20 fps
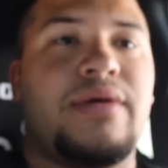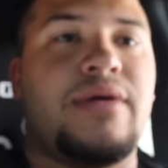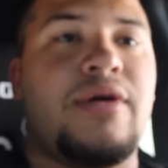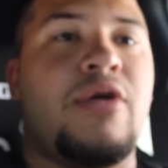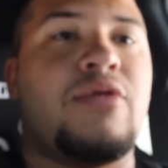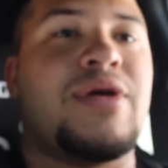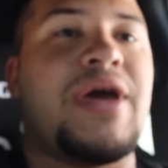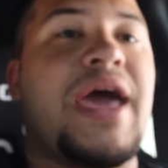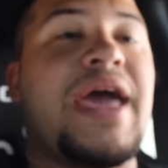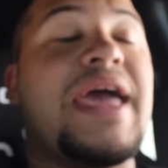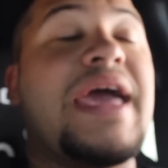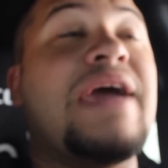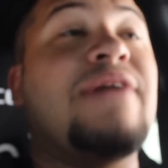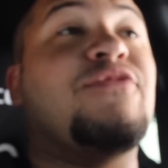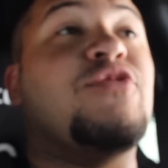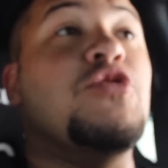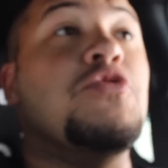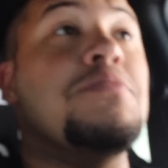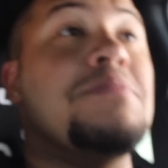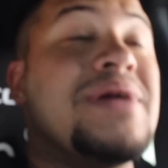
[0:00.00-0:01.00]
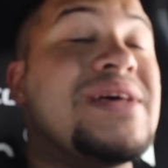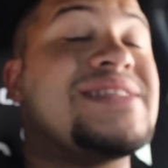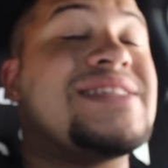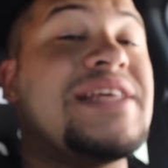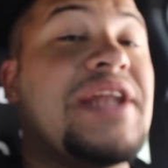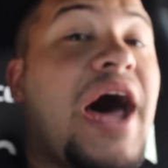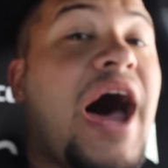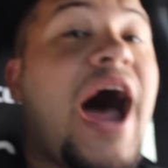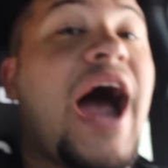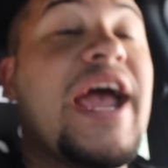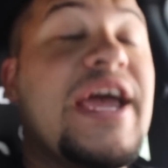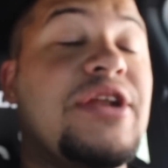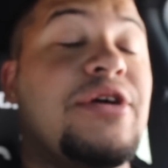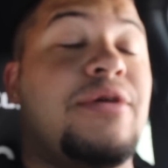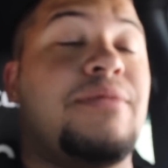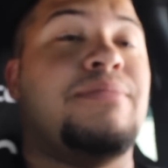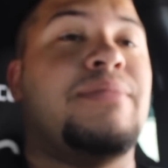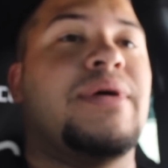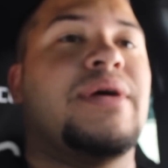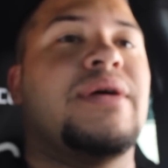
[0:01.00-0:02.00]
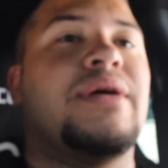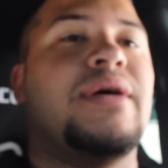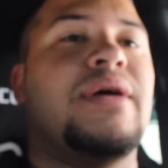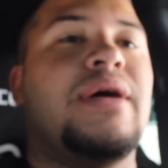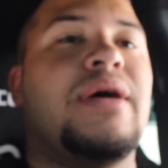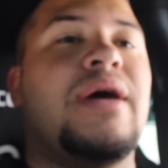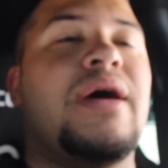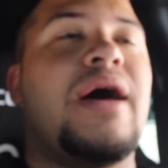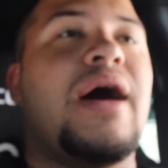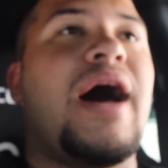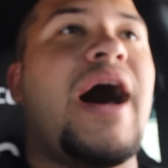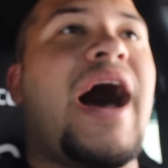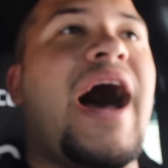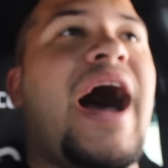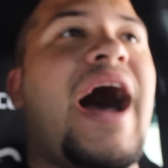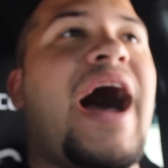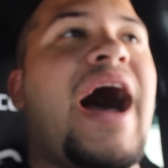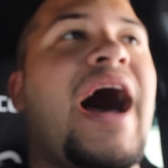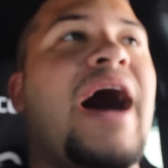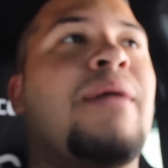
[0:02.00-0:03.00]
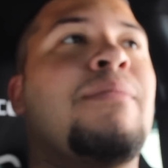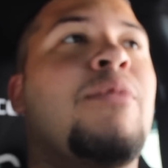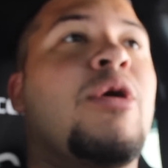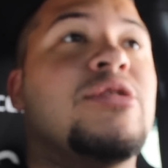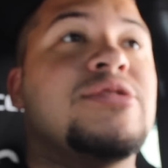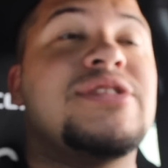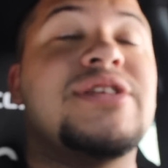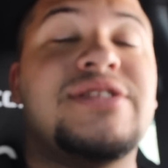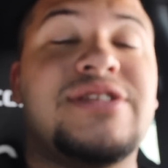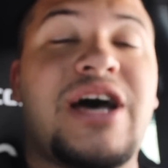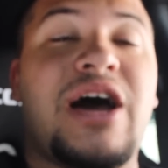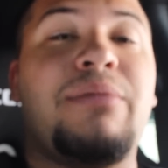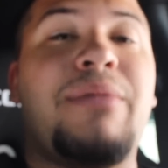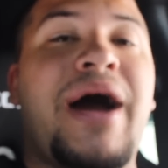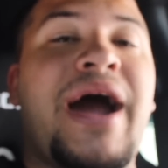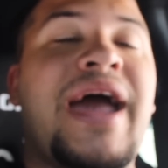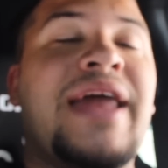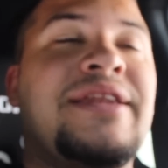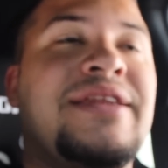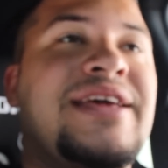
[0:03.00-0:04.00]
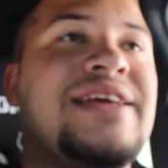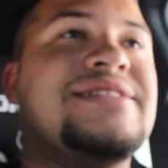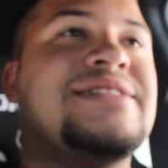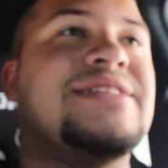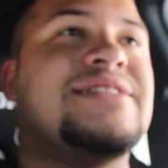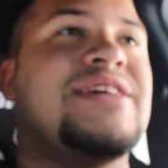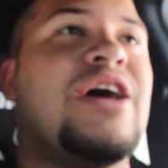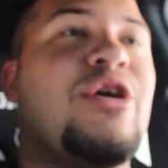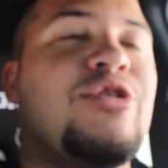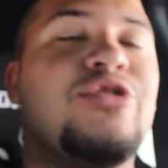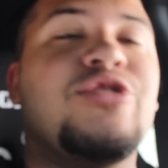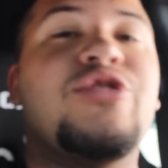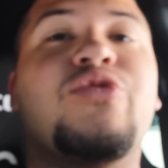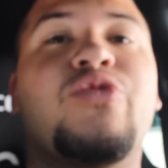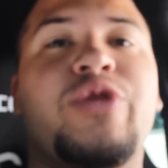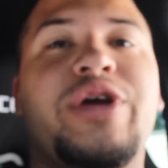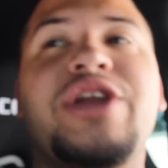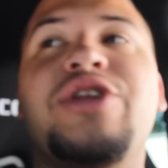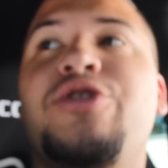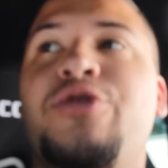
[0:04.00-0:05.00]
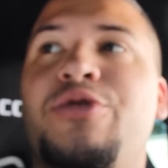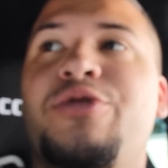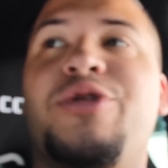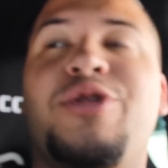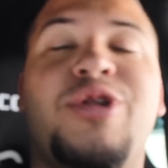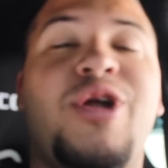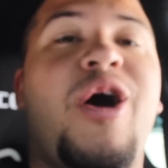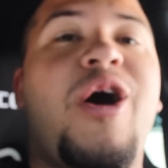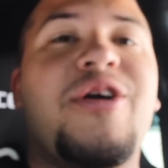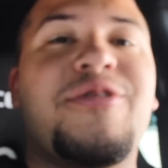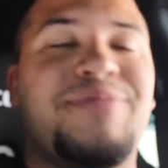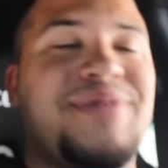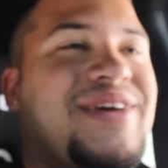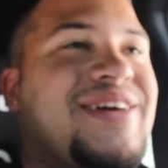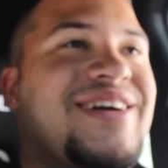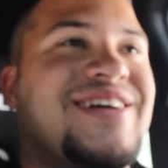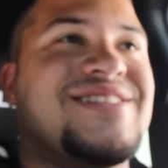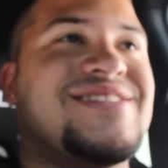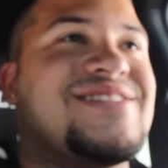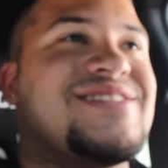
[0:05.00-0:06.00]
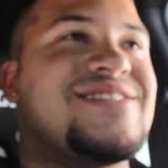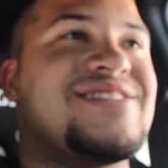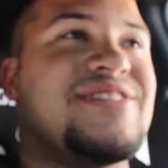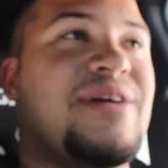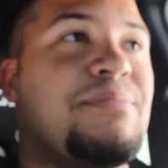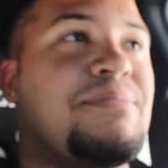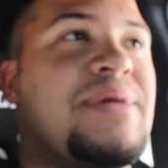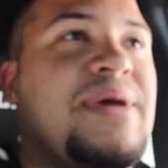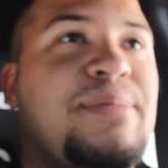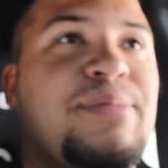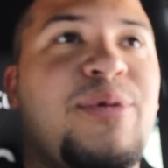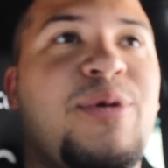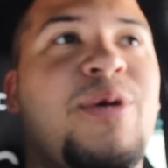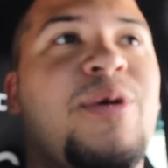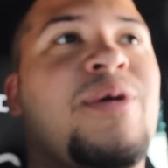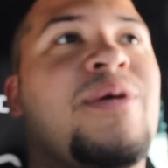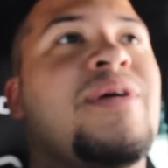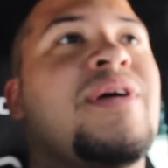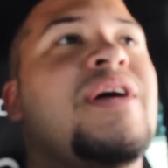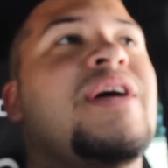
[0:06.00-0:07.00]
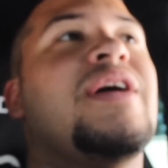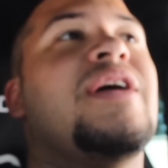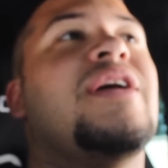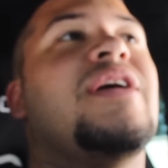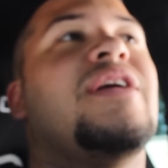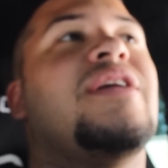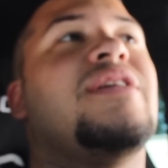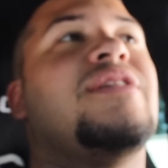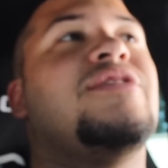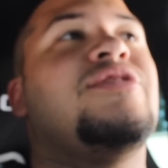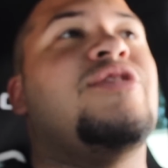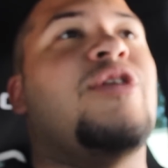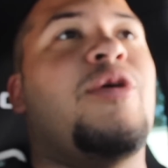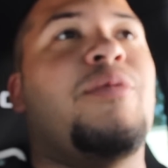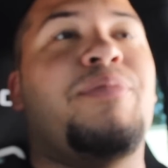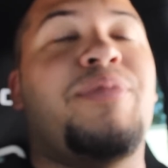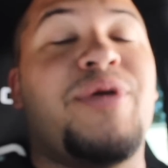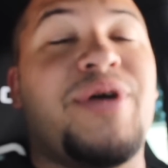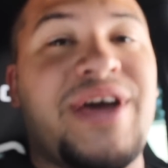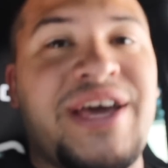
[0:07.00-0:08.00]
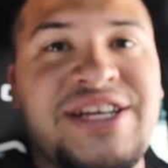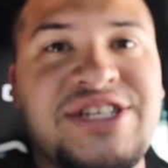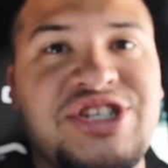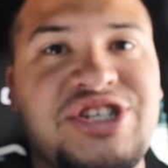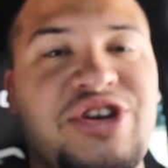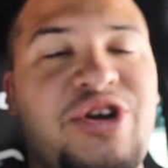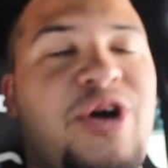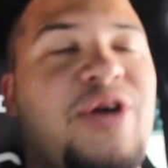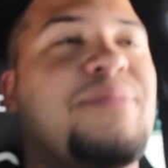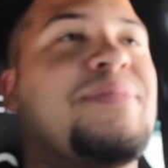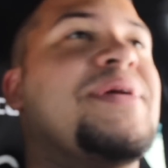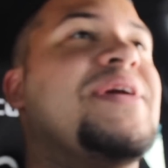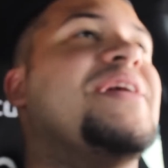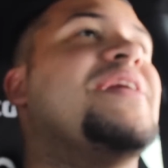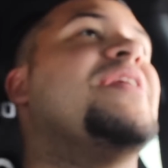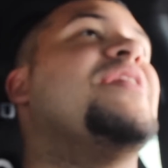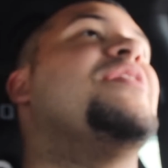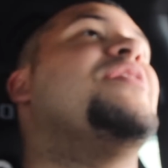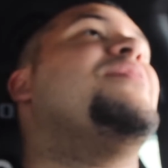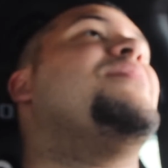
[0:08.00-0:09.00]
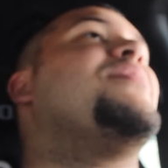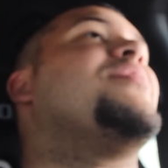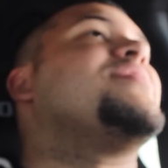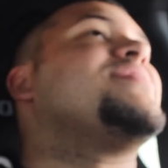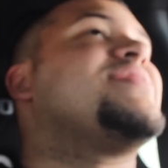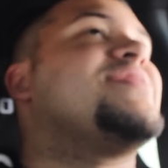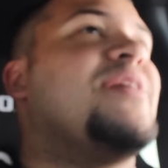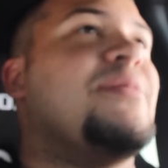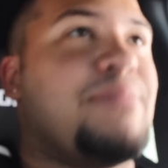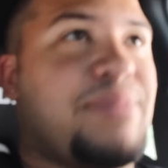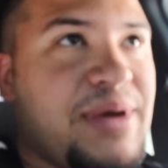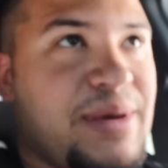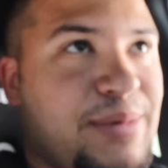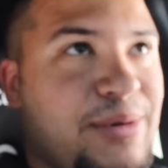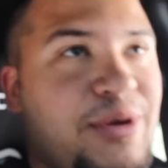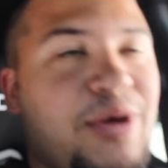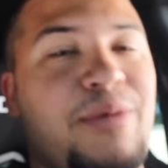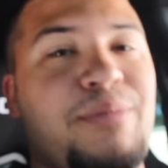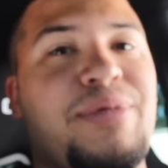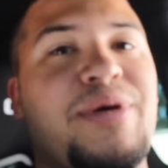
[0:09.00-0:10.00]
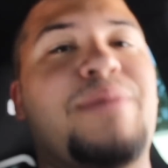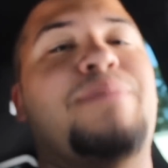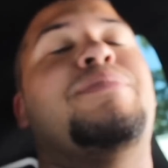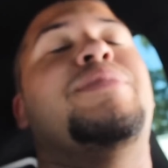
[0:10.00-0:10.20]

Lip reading: Okay, if you miss an item, most of the time I need to tell you to redo the log, because some people don't put engine RPM or some people don't put